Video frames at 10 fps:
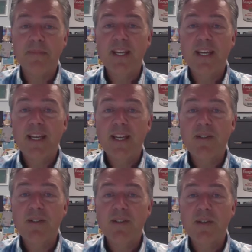And
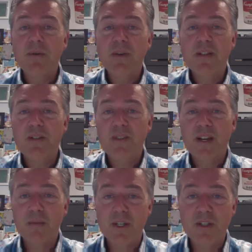so is the
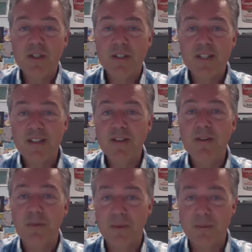vibration in the
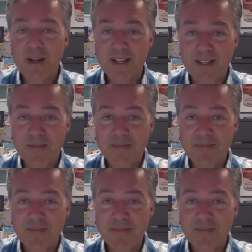human body.